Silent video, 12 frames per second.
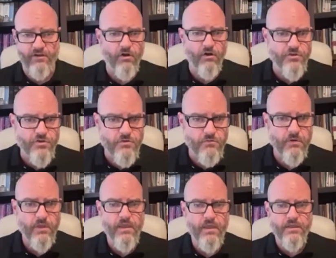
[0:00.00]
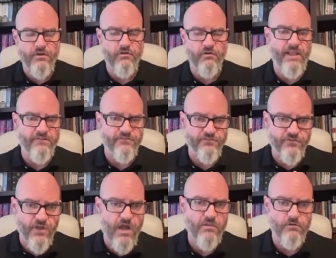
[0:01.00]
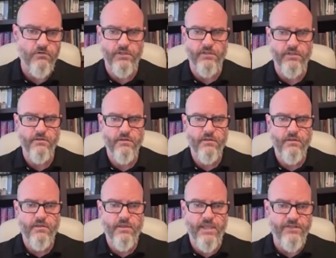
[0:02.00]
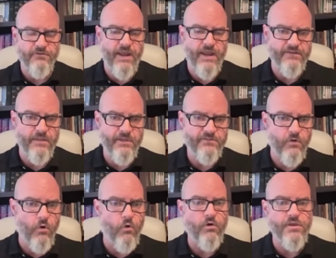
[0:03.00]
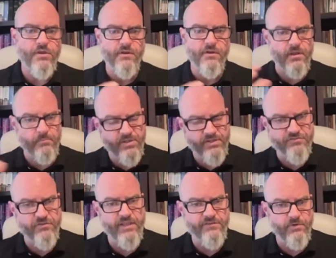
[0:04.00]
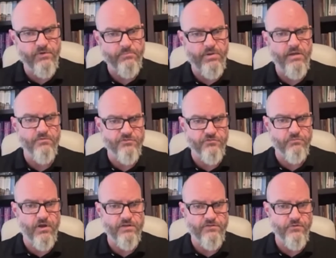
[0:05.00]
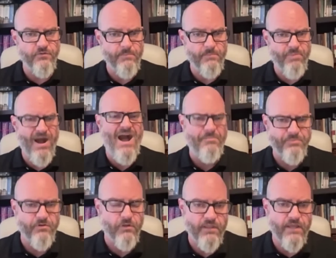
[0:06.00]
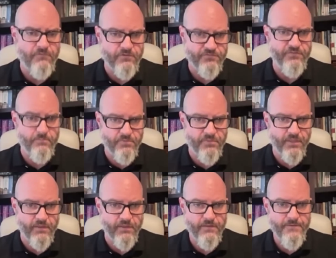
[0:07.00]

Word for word: Are you going to remain scholarly in your academics, or are you going to capitulate to what publishers want to do a popular level something?